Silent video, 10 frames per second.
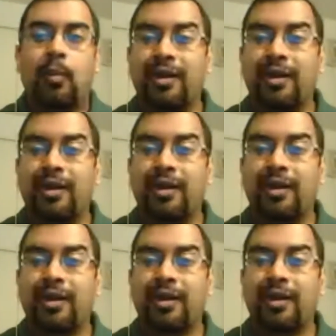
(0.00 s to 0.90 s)
one of
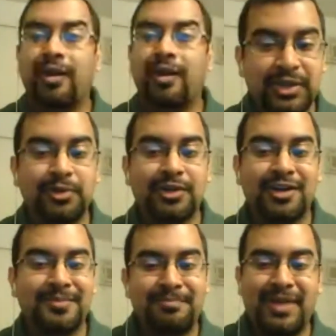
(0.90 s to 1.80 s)
them is
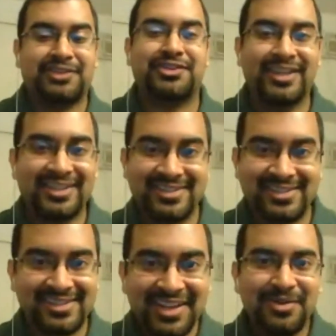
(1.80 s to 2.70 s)
Vector
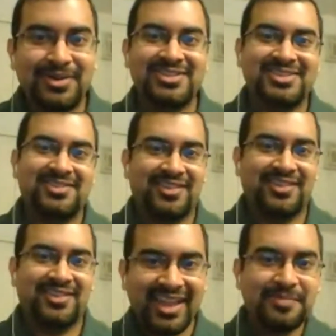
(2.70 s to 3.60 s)
metrics, which is a
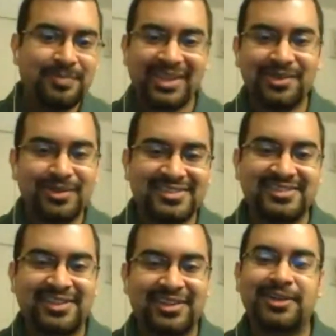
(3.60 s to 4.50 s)
very
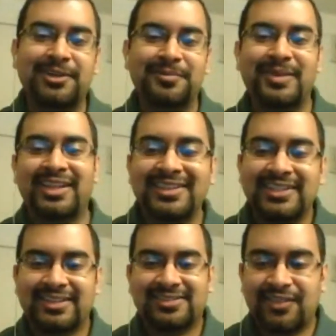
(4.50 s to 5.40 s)
ambiguous term, and
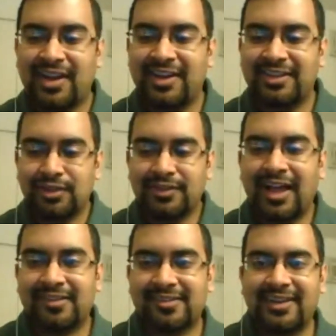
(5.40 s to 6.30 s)
it's very
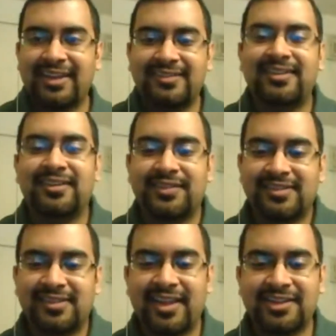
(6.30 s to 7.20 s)
2019
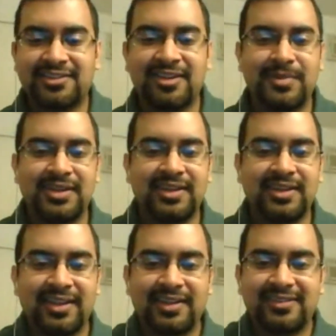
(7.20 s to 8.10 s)
of the selection
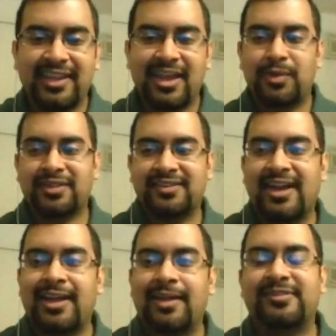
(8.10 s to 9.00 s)
committee to get with
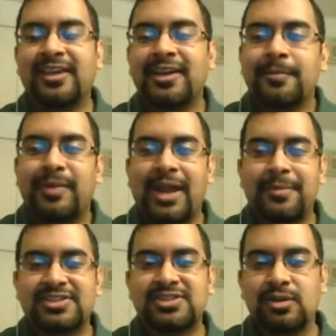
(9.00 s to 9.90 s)
the times.
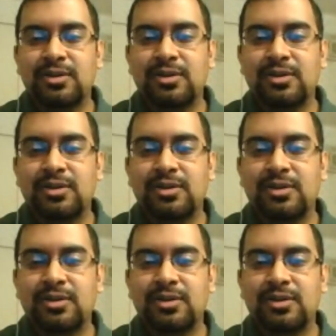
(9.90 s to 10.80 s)
But I'm assuming
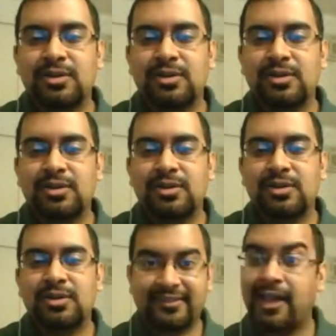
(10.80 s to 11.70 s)
one
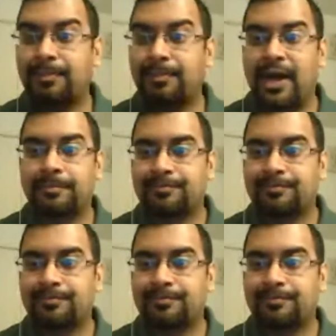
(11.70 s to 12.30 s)
is KenPom,